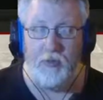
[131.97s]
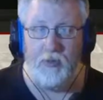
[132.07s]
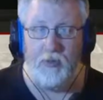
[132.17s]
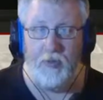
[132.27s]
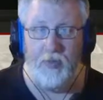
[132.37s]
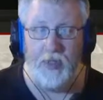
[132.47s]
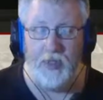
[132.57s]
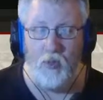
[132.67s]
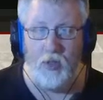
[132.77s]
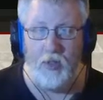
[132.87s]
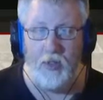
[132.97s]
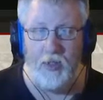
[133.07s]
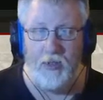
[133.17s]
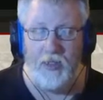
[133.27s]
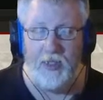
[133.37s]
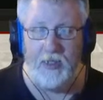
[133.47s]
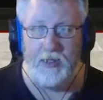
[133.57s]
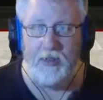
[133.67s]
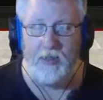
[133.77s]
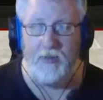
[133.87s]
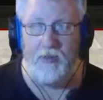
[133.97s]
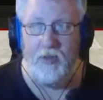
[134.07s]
I've been busy working and things, so